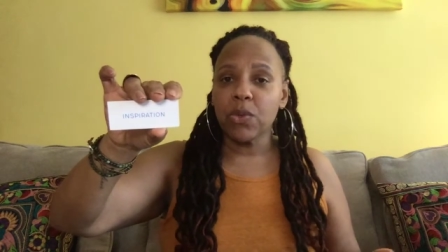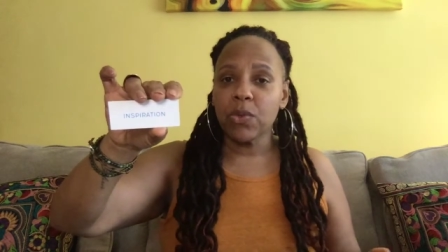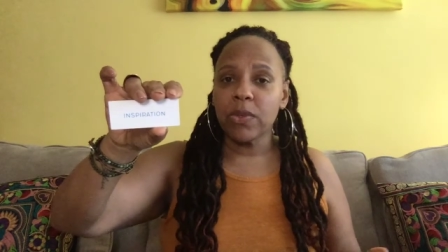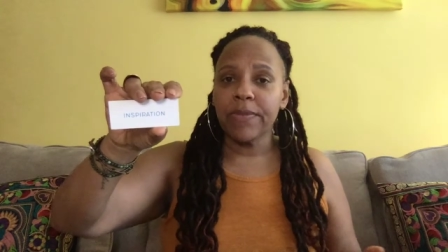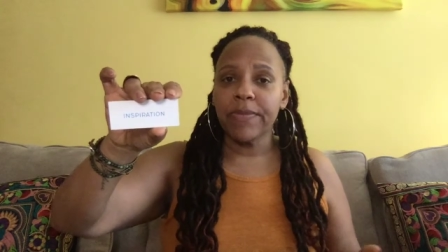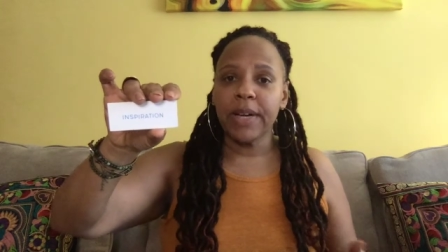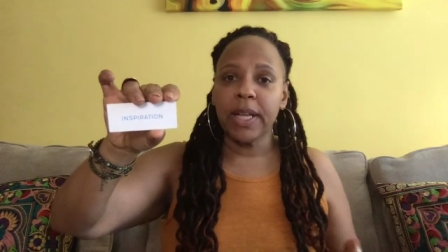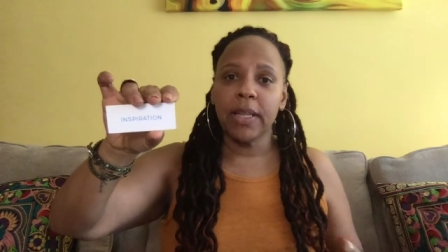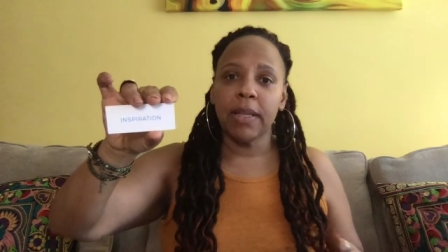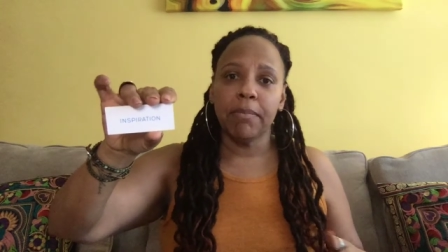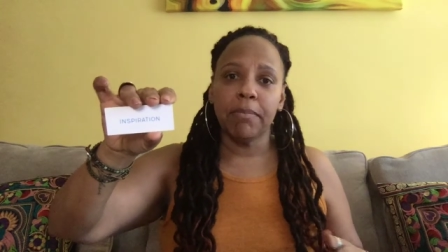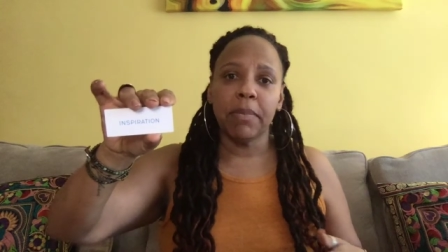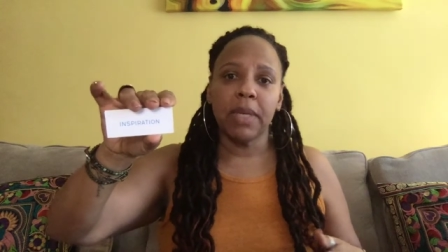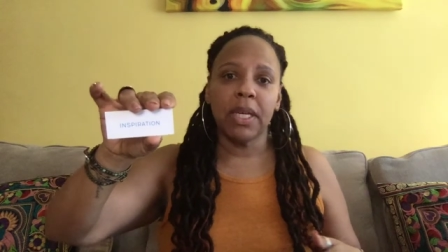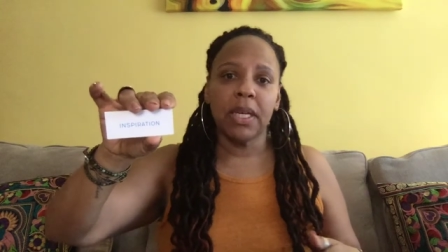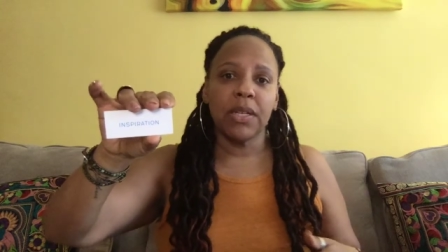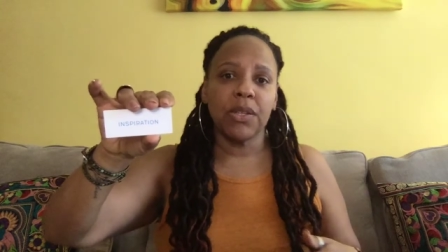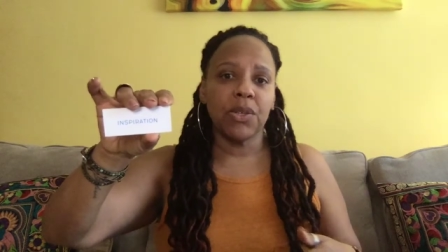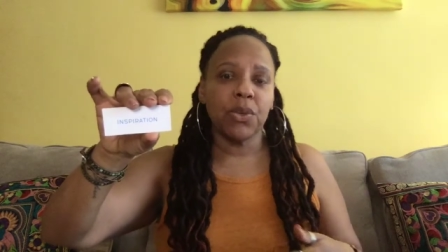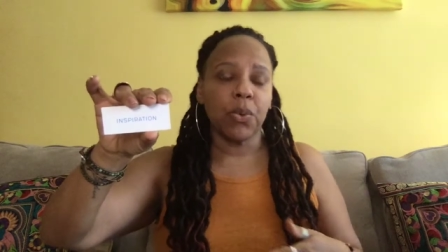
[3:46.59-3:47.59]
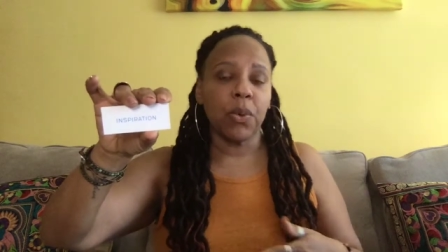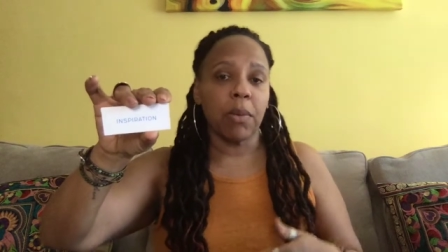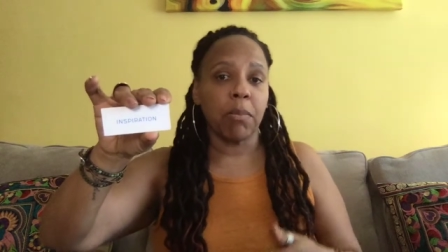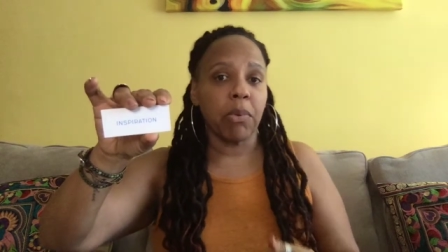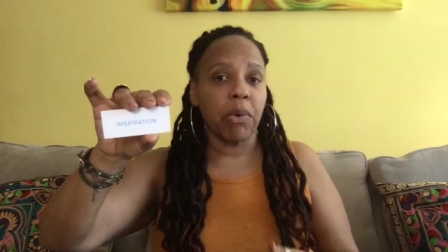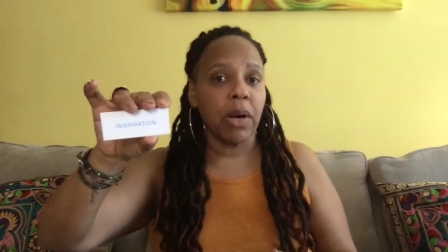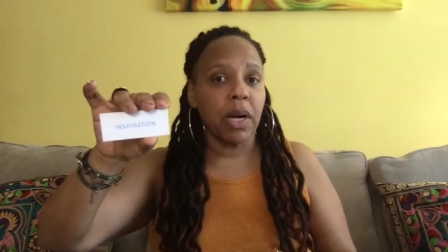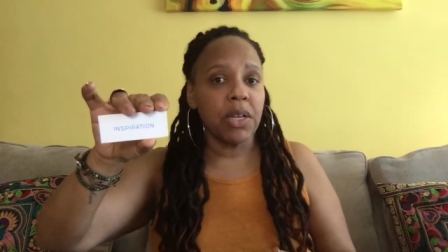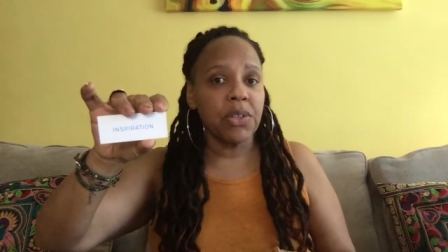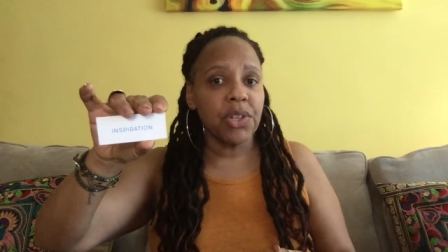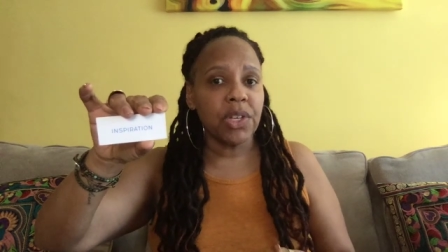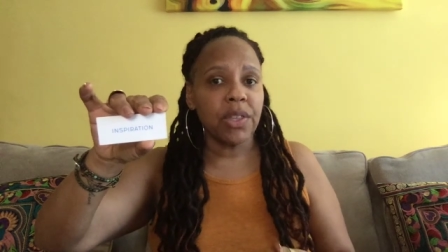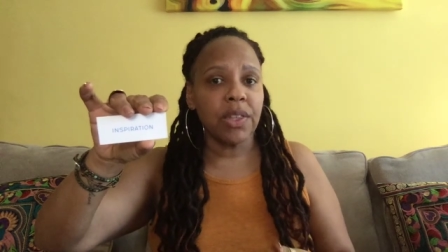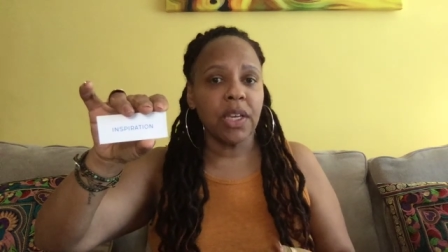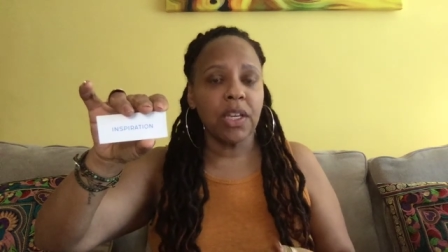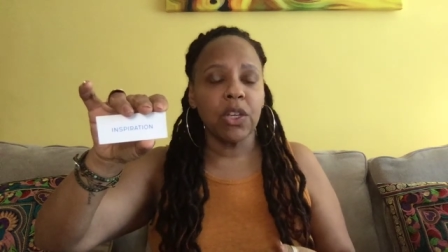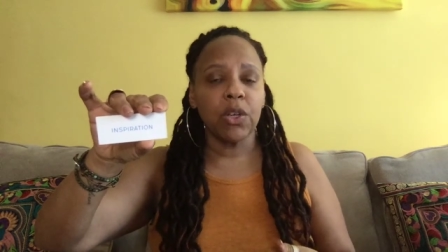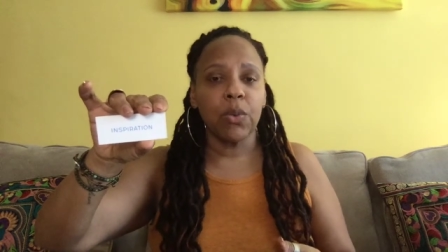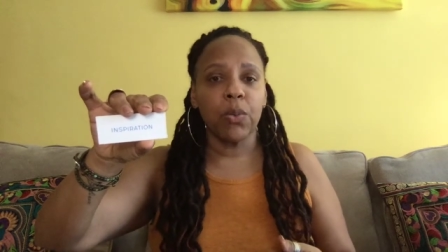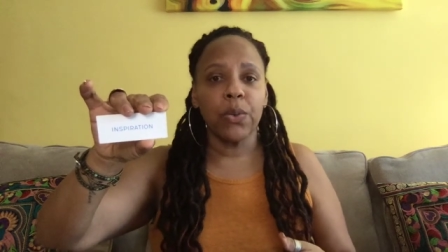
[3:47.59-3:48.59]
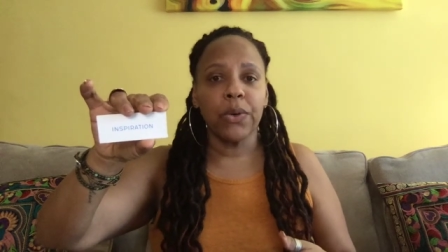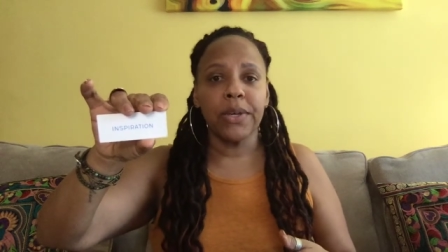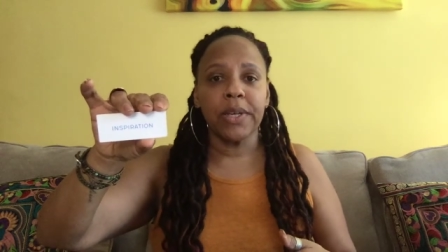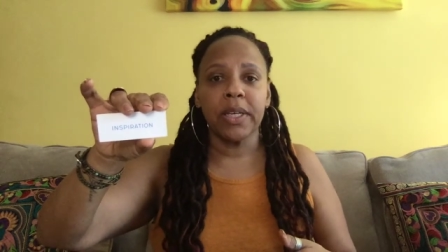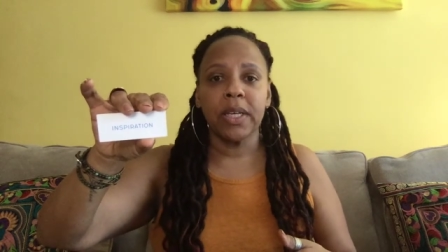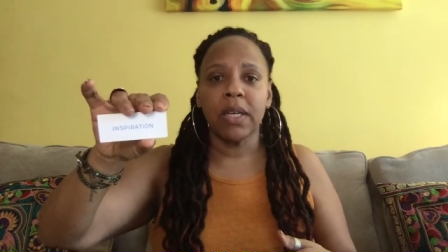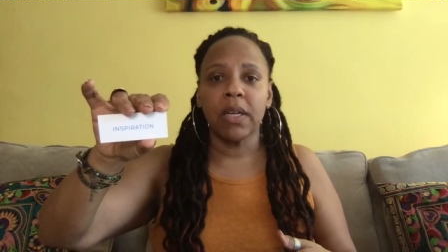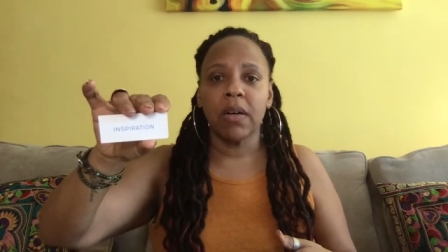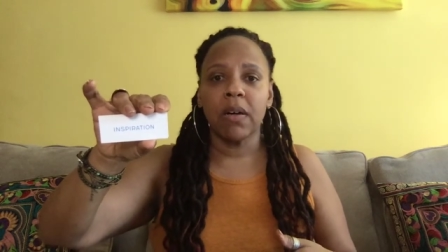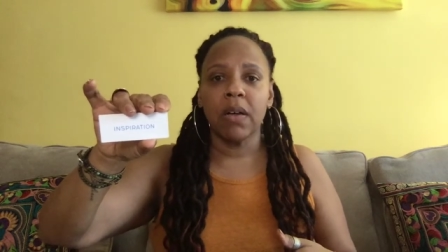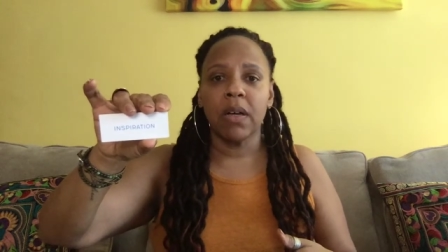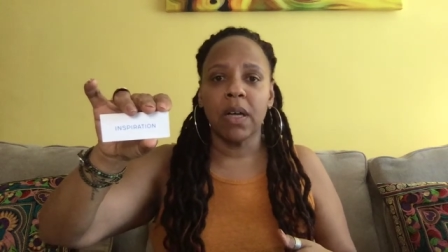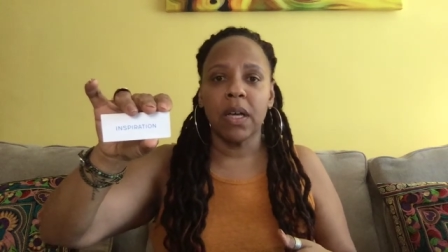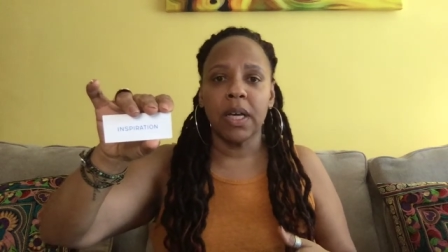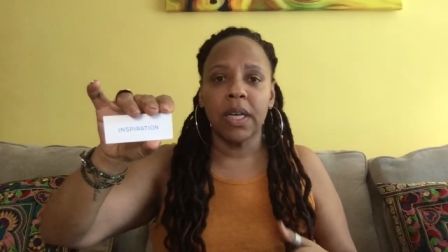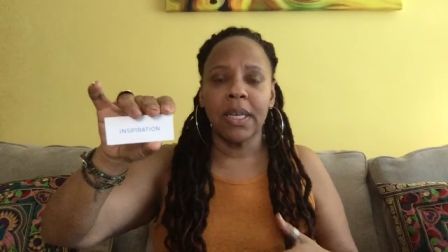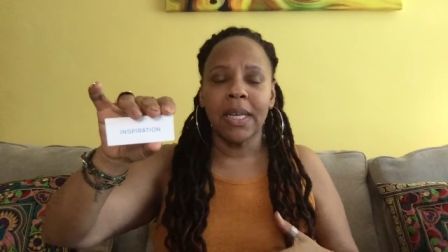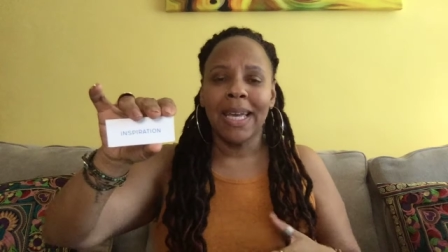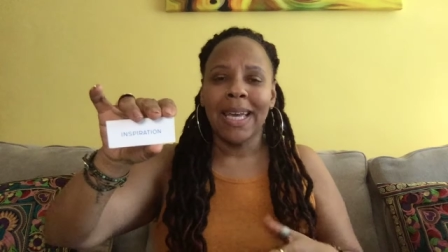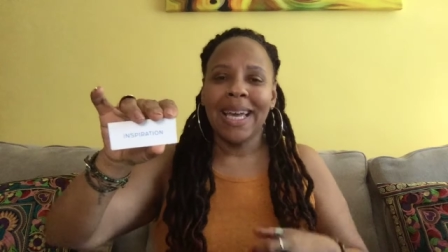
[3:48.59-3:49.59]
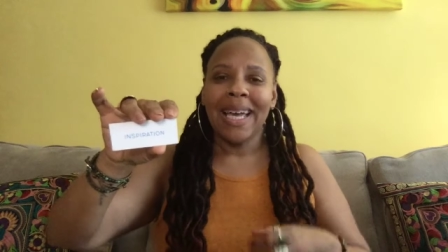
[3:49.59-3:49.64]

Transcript: development or project that you're working on,